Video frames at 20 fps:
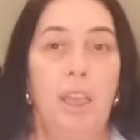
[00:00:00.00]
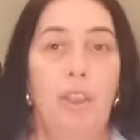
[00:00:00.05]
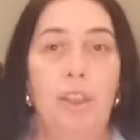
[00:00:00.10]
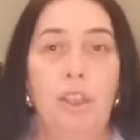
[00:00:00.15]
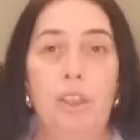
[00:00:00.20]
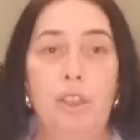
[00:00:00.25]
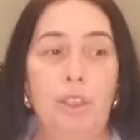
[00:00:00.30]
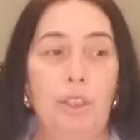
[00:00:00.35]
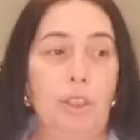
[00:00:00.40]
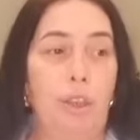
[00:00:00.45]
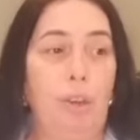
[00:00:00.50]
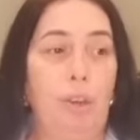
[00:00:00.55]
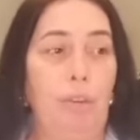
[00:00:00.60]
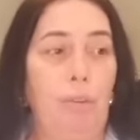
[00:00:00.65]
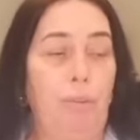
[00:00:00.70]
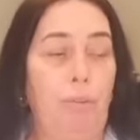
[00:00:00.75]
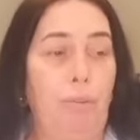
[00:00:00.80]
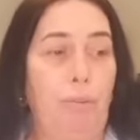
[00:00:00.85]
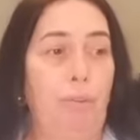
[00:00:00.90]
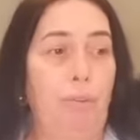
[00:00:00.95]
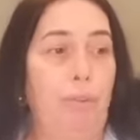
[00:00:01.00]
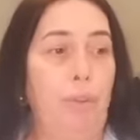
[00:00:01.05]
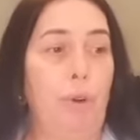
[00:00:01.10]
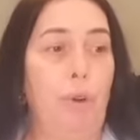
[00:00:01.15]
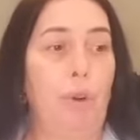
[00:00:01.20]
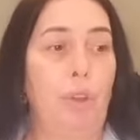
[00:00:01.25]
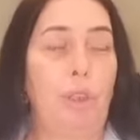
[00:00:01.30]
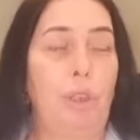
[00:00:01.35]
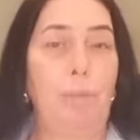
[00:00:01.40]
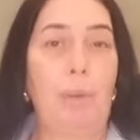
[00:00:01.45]
There's stuff
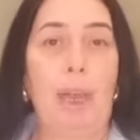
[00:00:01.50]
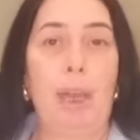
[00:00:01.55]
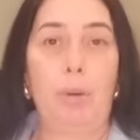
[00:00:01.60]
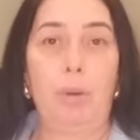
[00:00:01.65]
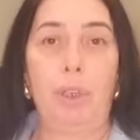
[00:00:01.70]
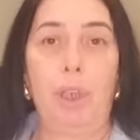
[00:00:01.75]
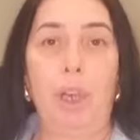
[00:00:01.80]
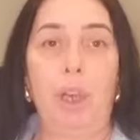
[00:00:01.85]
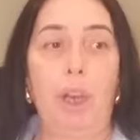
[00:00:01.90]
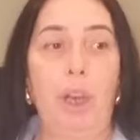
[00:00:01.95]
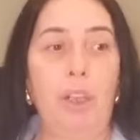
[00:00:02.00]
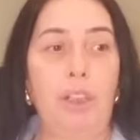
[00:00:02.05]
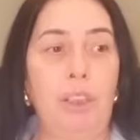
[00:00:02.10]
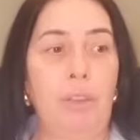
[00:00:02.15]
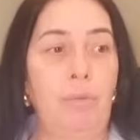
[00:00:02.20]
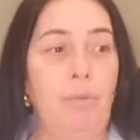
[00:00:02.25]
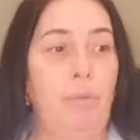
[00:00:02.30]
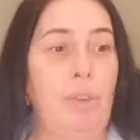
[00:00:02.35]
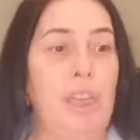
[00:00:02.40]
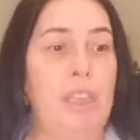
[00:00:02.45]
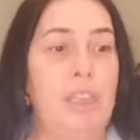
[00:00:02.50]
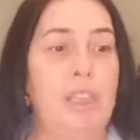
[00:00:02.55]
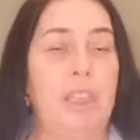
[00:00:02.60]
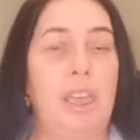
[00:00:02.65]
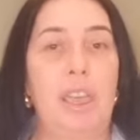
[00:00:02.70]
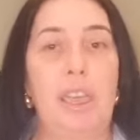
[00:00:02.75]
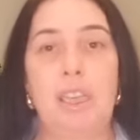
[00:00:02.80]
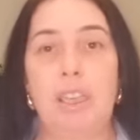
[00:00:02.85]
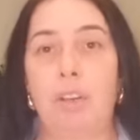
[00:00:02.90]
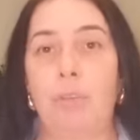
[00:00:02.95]
for the Boatyard and
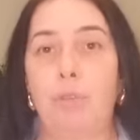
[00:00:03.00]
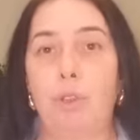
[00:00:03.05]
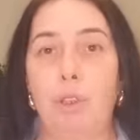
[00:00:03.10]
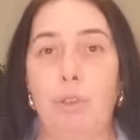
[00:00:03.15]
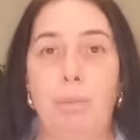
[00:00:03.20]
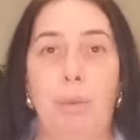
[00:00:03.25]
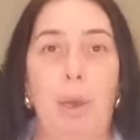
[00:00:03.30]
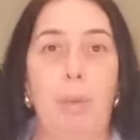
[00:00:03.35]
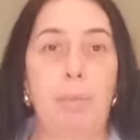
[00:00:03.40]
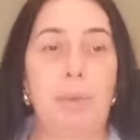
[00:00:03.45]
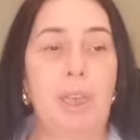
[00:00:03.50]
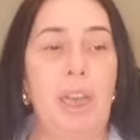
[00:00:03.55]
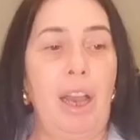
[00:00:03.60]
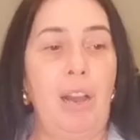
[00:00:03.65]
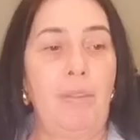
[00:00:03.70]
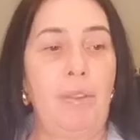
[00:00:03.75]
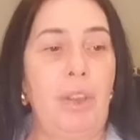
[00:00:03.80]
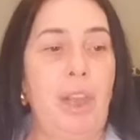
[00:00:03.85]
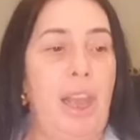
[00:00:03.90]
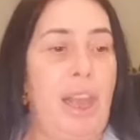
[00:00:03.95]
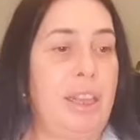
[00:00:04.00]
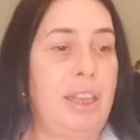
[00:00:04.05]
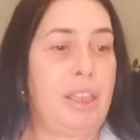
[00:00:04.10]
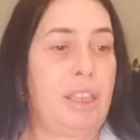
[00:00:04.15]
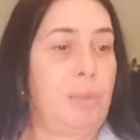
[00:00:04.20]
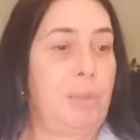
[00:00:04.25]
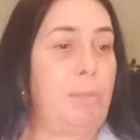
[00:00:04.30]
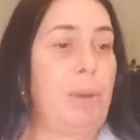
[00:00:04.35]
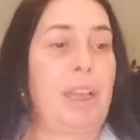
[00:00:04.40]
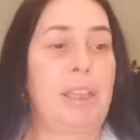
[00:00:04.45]
Vinted, I've just popped over there.
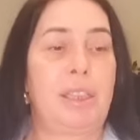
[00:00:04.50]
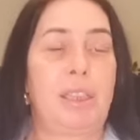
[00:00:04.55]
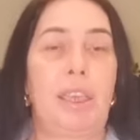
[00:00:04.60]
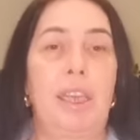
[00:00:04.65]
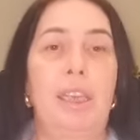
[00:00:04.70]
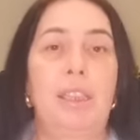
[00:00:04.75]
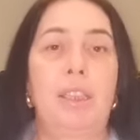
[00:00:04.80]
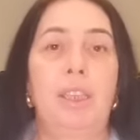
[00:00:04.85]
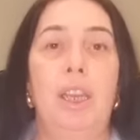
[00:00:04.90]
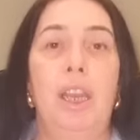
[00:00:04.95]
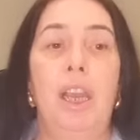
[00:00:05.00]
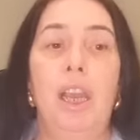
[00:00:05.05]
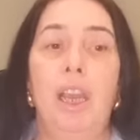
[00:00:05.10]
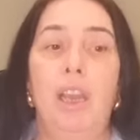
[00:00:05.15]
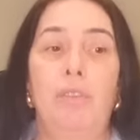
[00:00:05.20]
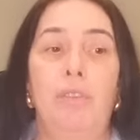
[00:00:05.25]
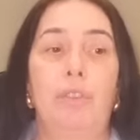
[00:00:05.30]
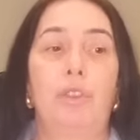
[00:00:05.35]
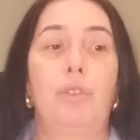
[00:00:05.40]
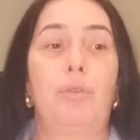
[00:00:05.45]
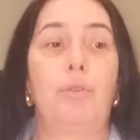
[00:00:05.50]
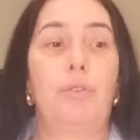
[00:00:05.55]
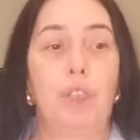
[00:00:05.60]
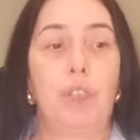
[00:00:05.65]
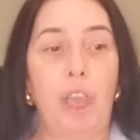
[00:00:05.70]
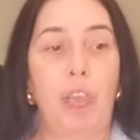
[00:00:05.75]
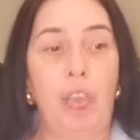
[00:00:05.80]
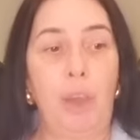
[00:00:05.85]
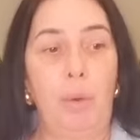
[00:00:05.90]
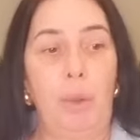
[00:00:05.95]
There's a basket of stuff to
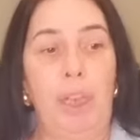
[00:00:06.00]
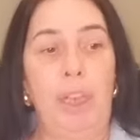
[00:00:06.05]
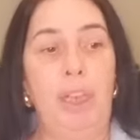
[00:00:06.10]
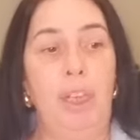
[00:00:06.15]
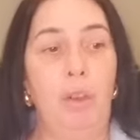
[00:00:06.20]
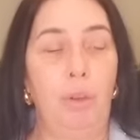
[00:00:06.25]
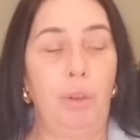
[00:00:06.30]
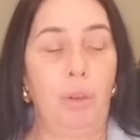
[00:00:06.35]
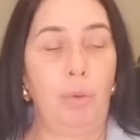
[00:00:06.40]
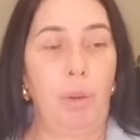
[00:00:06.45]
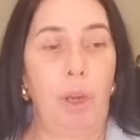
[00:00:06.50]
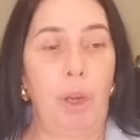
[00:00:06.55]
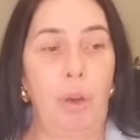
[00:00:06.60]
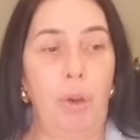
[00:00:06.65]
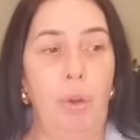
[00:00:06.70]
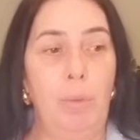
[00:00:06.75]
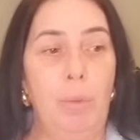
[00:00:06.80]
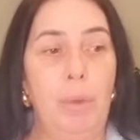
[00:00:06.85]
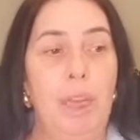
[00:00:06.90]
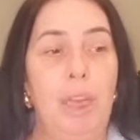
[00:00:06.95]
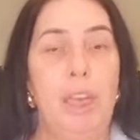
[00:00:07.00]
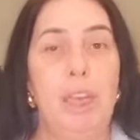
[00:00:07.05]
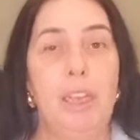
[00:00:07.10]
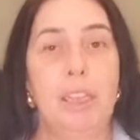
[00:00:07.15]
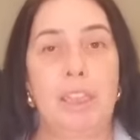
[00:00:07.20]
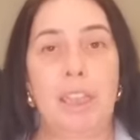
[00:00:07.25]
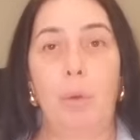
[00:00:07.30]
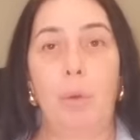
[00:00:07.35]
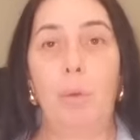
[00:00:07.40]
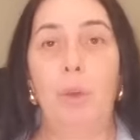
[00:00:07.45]
go in the other room.
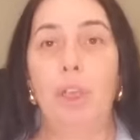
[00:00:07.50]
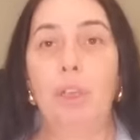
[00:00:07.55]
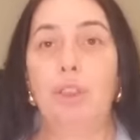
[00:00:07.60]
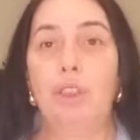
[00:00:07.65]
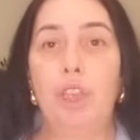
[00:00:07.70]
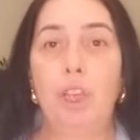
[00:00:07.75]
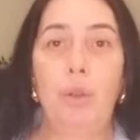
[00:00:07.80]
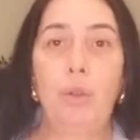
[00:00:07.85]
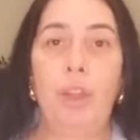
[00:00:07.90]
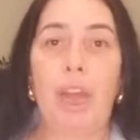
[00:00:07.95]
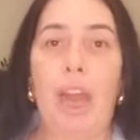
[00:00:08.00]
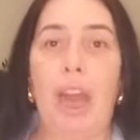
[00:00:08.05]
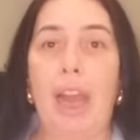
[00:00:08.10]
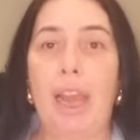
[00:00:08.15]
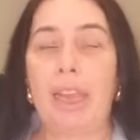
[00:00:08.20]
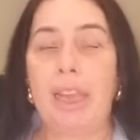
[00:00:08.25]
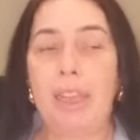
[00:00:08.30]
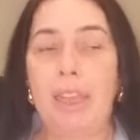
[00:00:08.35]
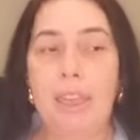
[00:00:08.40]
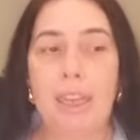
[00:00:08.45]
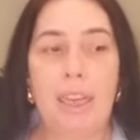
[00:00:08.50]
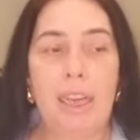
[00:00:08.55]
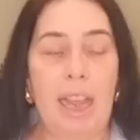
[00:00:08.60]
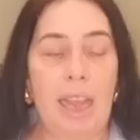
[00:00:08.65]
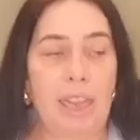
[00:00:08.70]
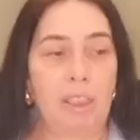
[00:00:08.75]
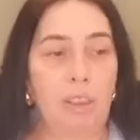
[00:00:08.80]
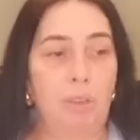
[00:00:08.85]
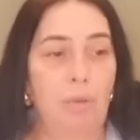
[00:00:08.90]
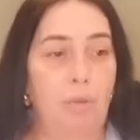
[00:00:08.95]
So we'll do that in the
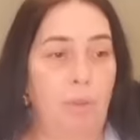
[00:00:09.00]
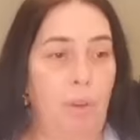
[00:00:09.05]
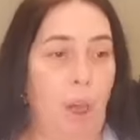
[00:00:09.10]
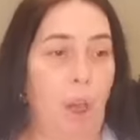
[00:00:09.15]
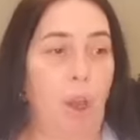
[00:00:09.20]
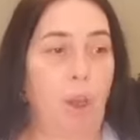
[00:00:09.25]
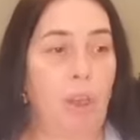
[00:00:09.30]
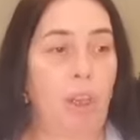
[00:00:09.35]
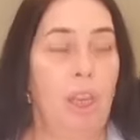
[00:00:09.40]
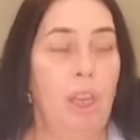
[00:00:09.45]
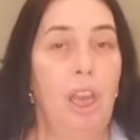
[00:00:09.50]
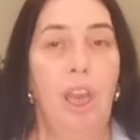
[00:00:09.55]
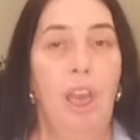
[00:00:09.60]
next vlog.